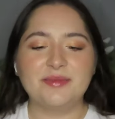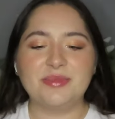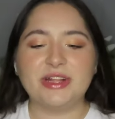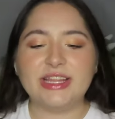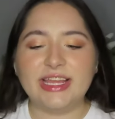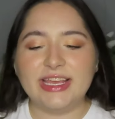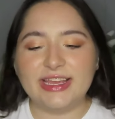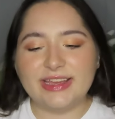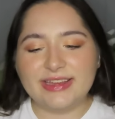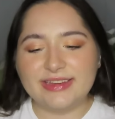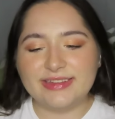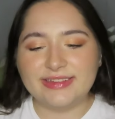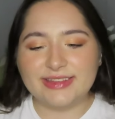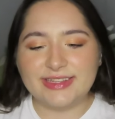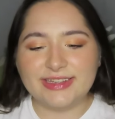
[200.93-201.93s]
But like
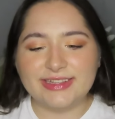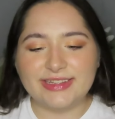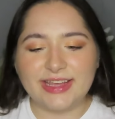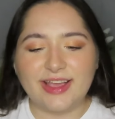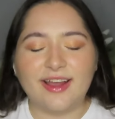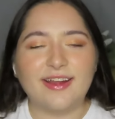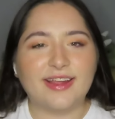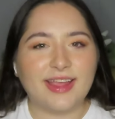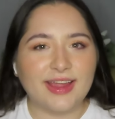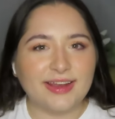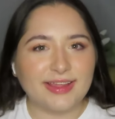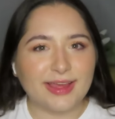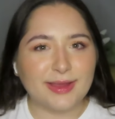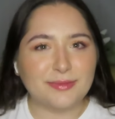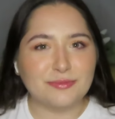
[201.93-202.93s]
the like
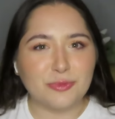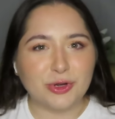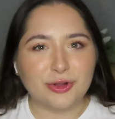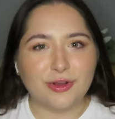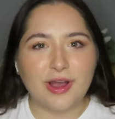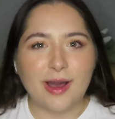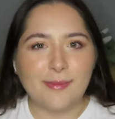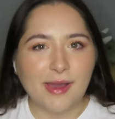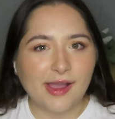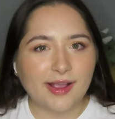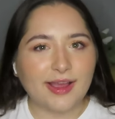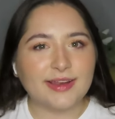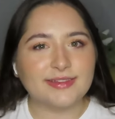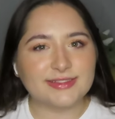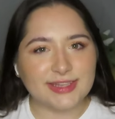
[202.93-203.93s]
arcade game Mortal Kombat
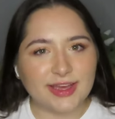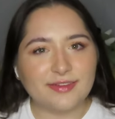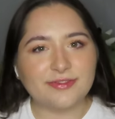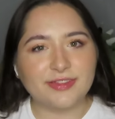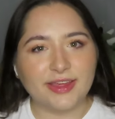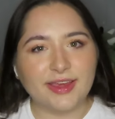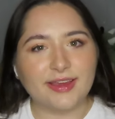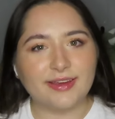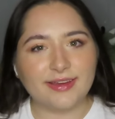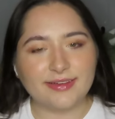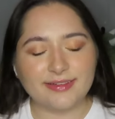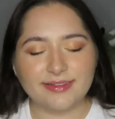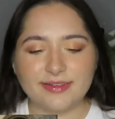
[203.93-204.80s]
kind of stuff, like.